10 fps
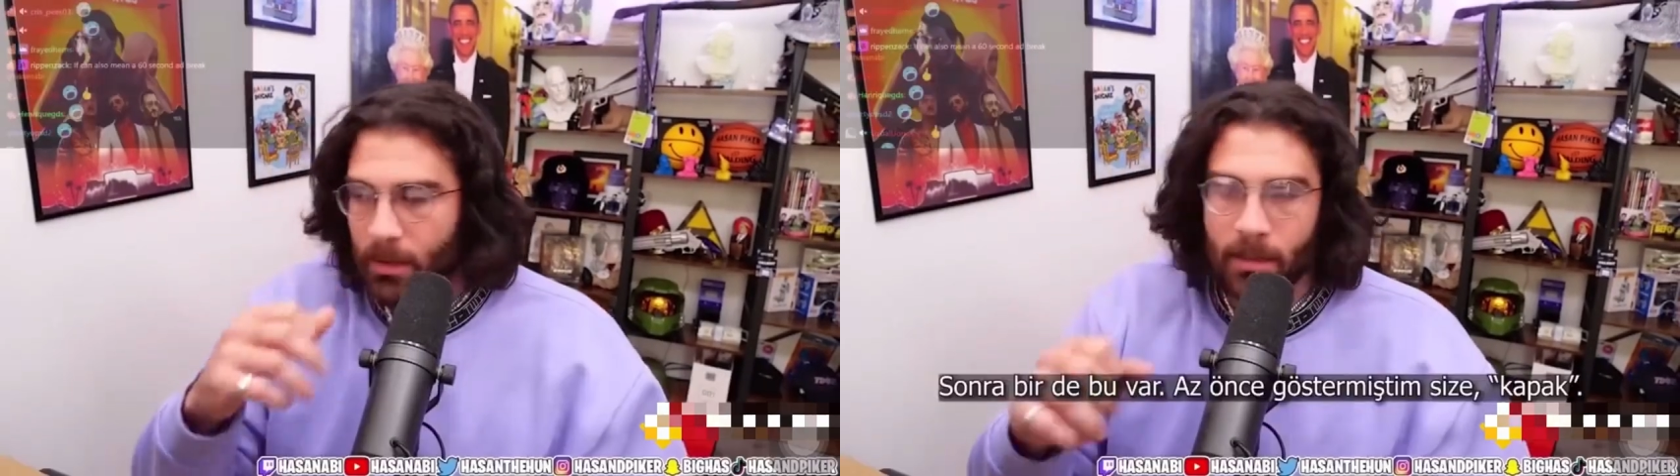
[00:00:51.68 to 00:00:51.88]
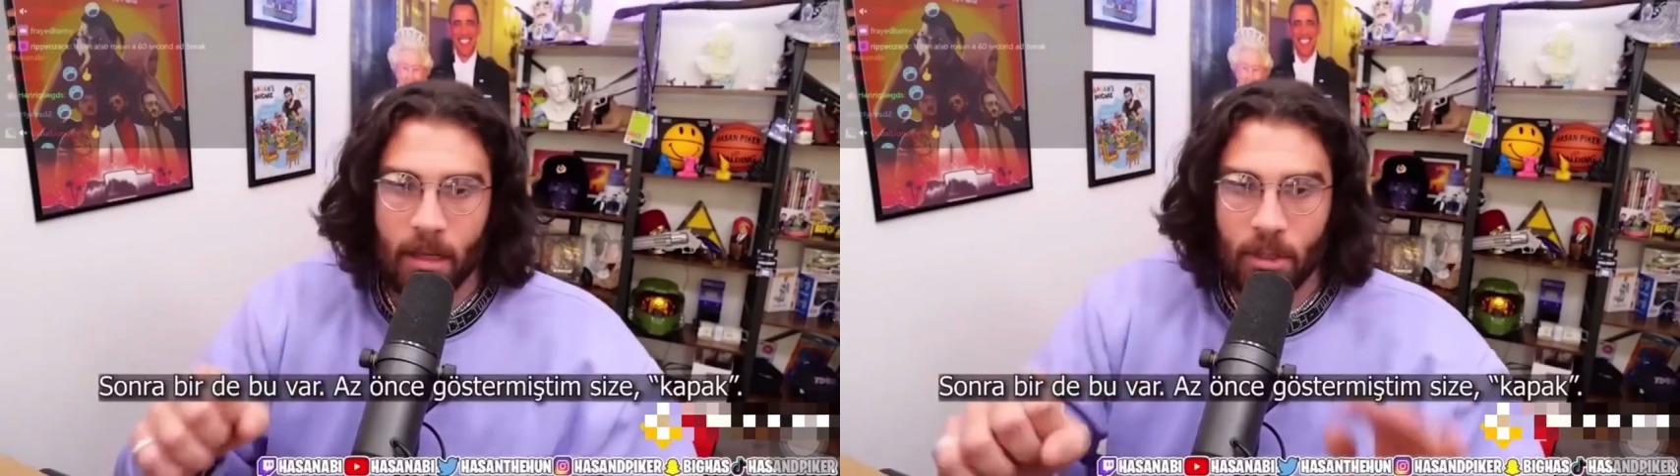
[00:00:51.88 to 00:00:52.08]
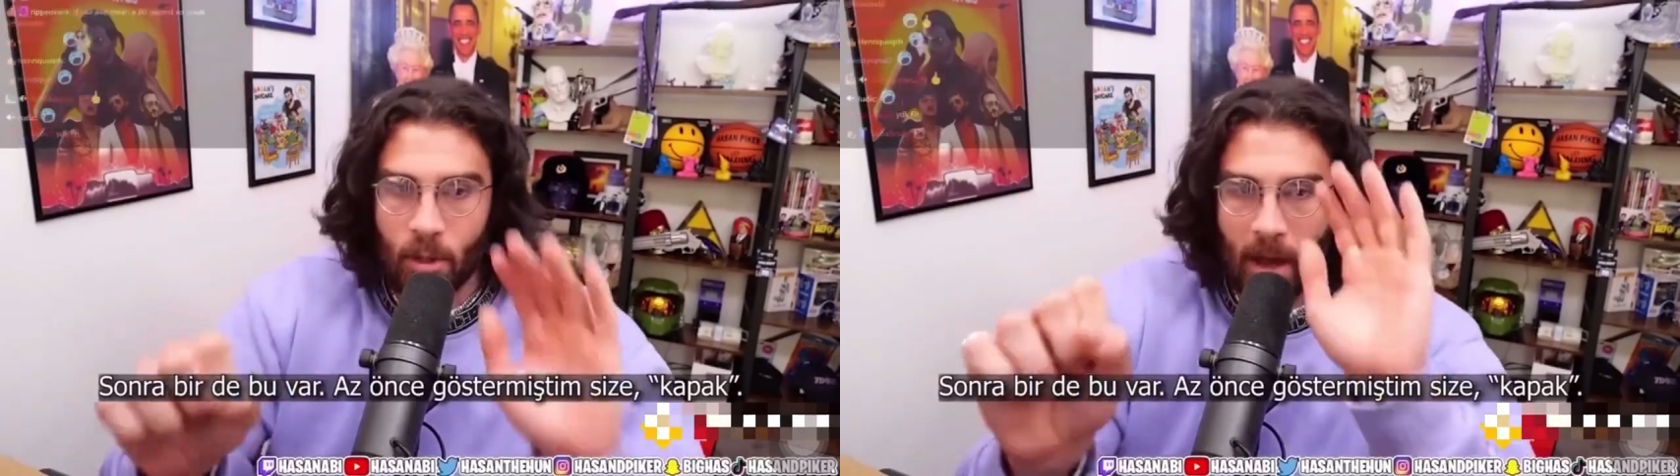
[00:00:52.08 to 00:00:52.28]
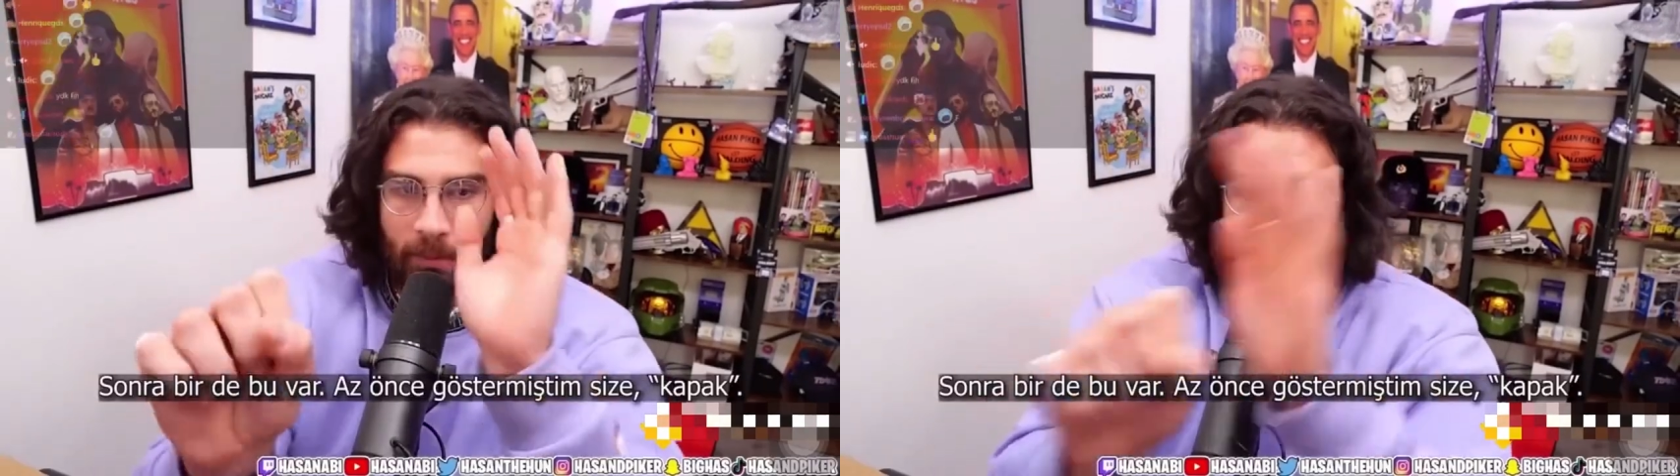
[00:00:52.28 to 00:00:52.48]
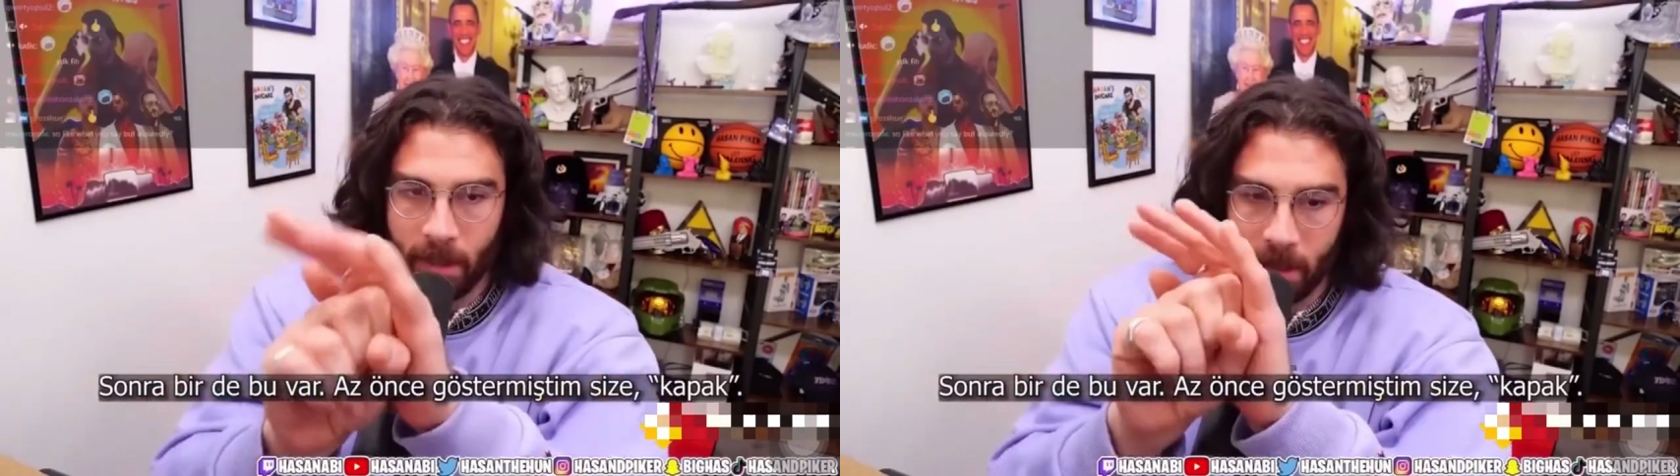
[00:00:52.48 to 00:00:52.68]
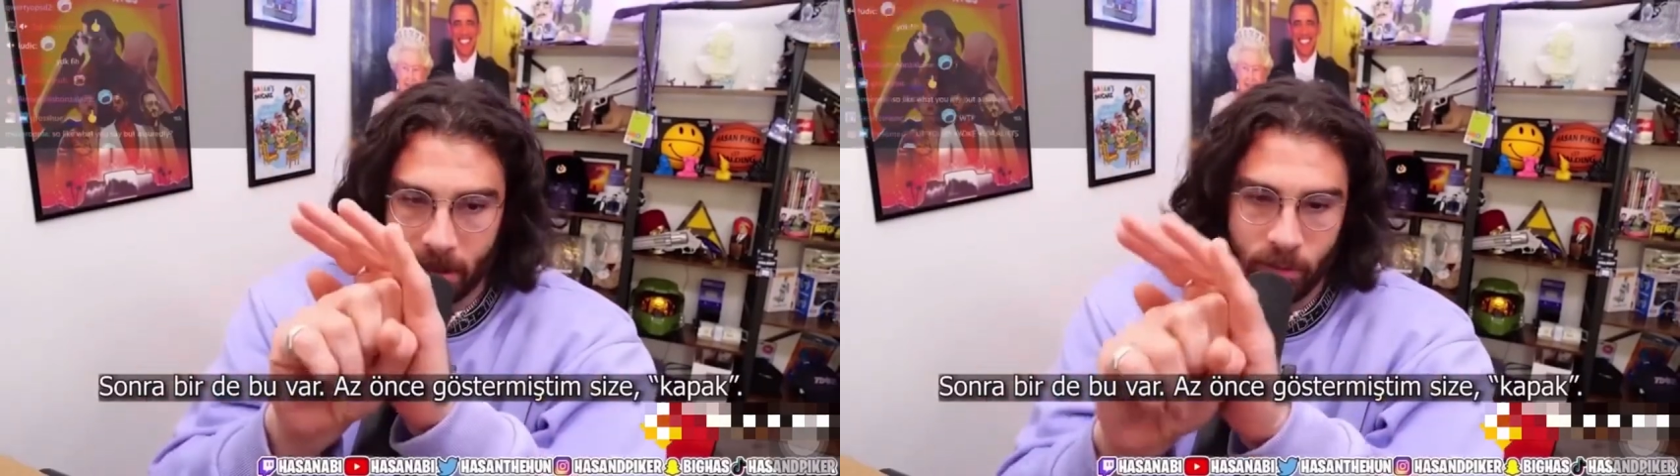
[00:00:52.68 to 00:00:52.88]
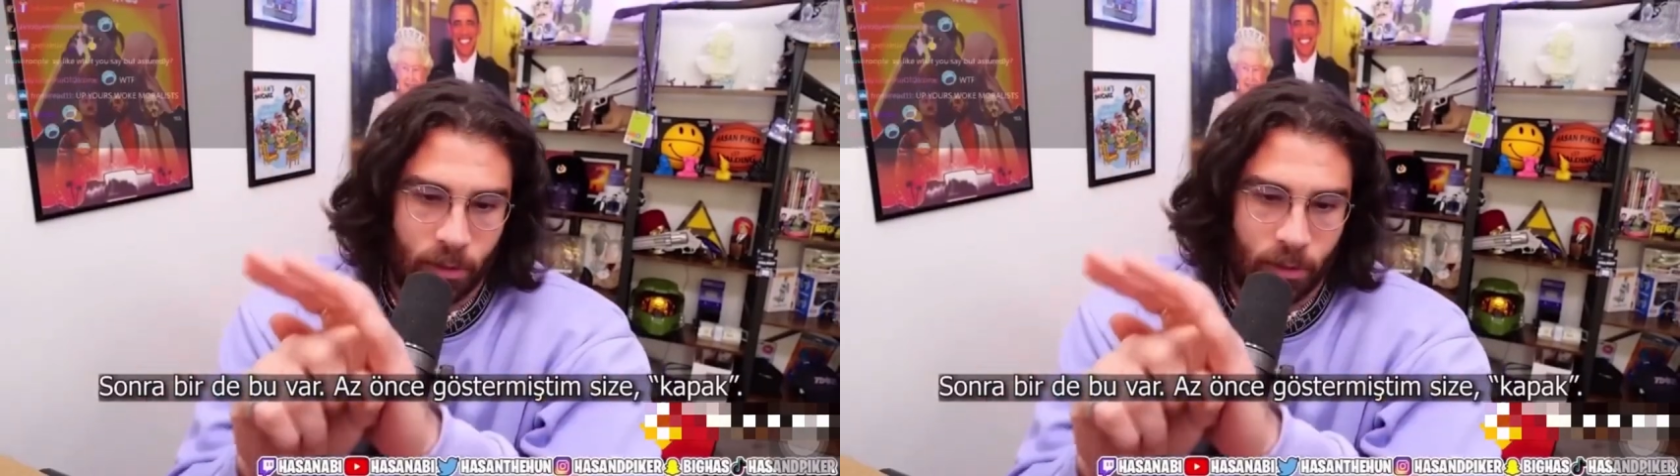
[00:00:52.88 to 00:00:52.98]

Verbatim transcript: And then you have this,